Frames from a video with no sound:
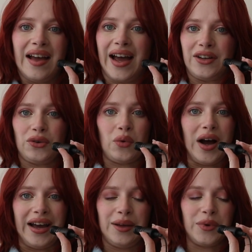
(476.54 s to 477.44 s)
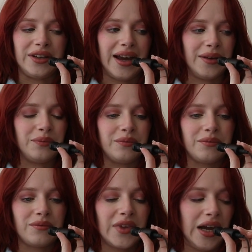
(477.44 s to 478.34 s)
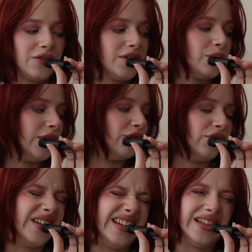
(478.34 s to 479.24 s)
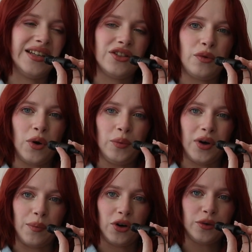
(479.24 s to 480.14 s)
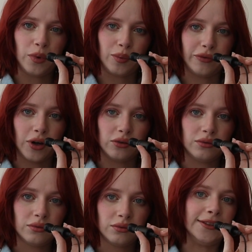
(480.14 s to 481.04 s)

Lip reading: I don't know why, but I've just been really into purple. I bought a purple phone.